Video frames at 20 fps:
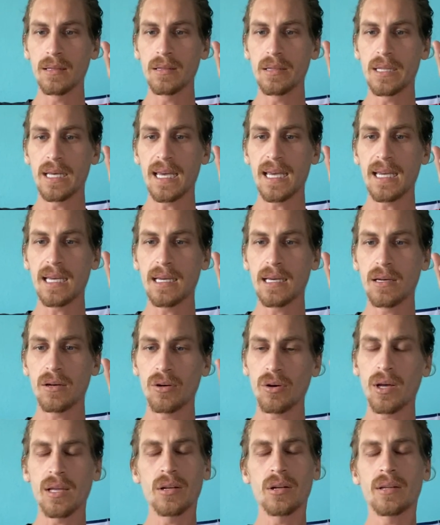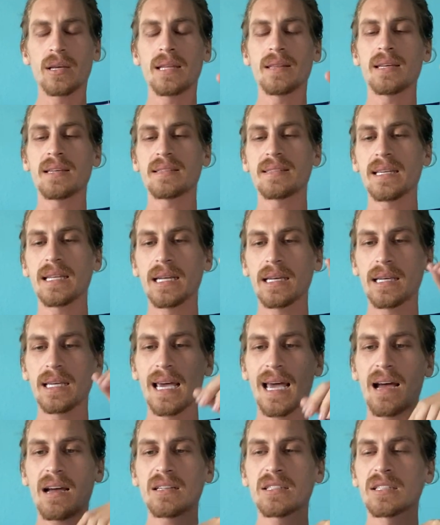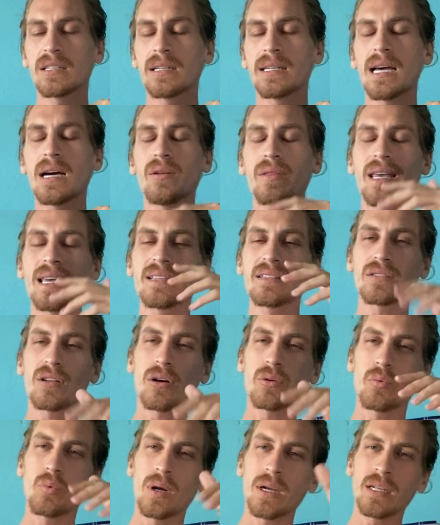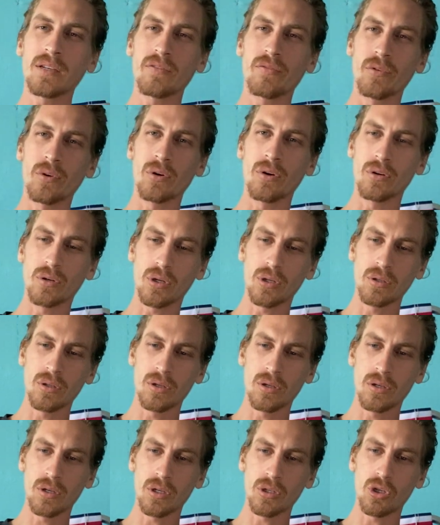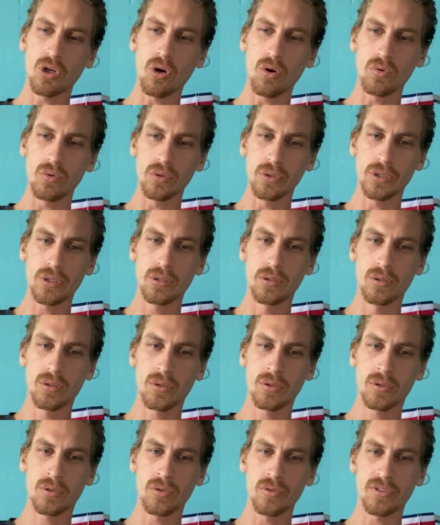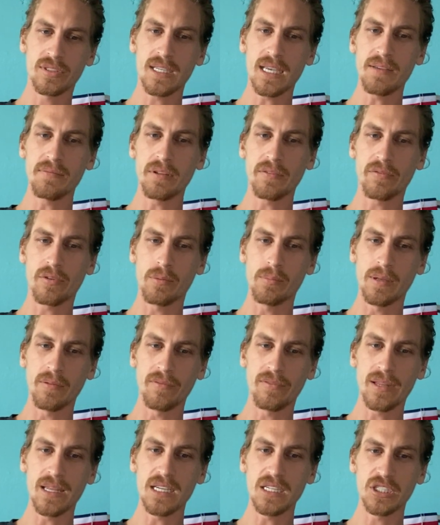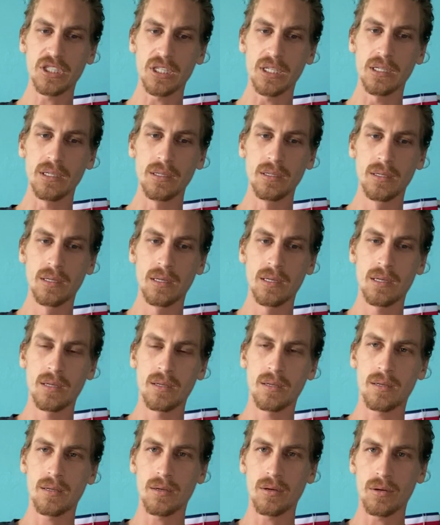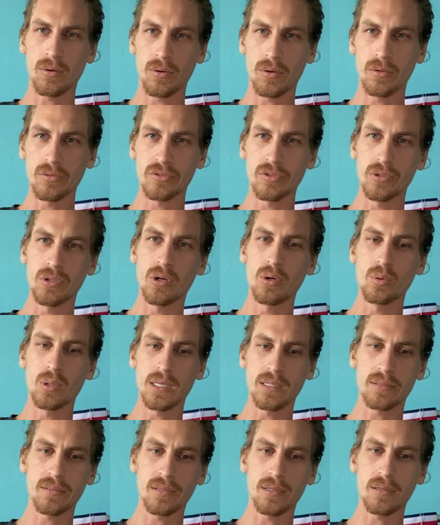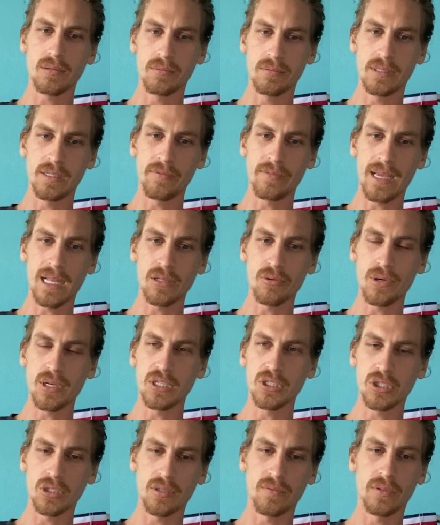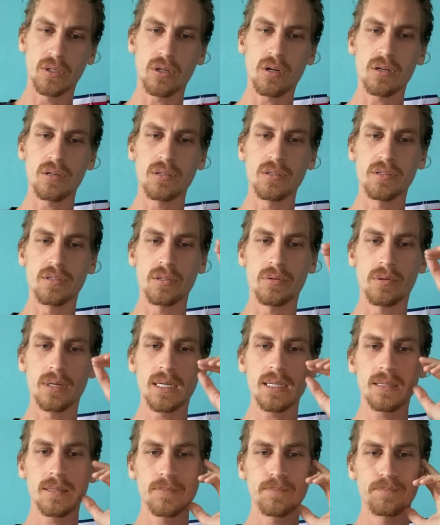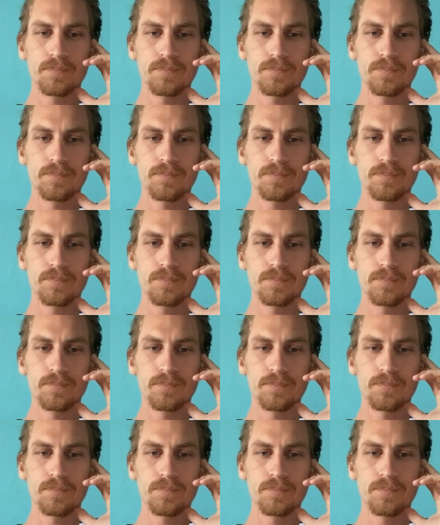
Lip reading: and they sit in cash. Now they start running for gold to save it from inflation, also known as the devaluation of the currency, right?